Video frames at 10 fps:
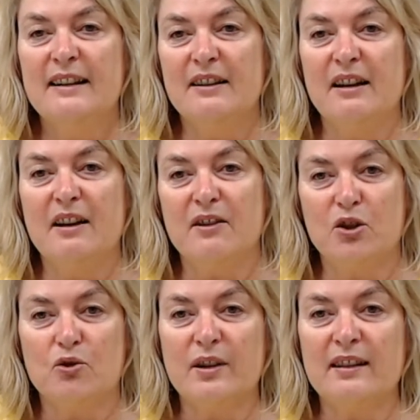the
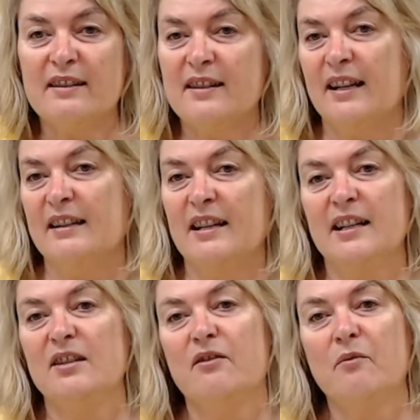strings and any
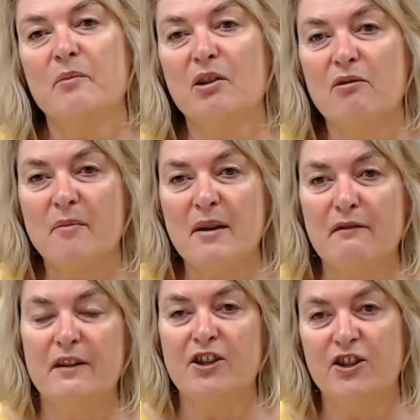sort of macrame
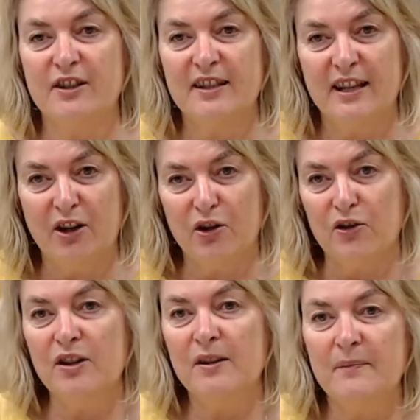features they could
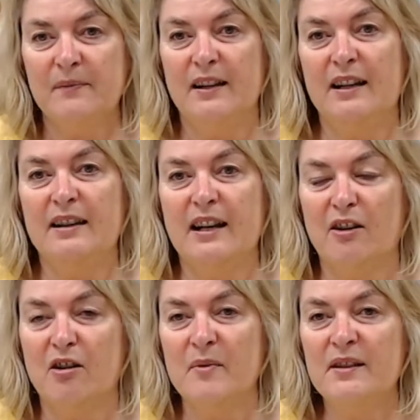in their
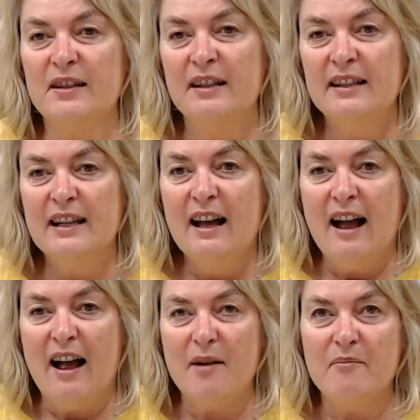garment.
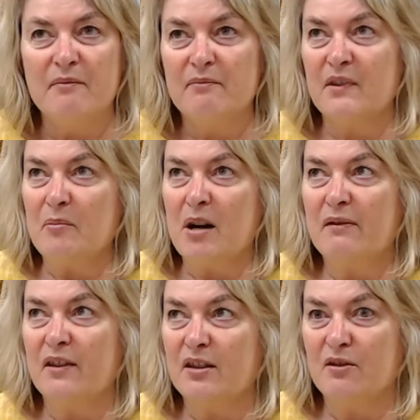Now my
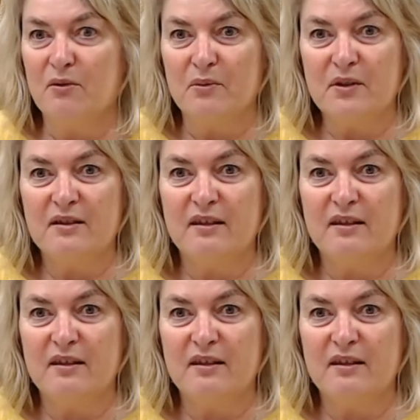first thought was that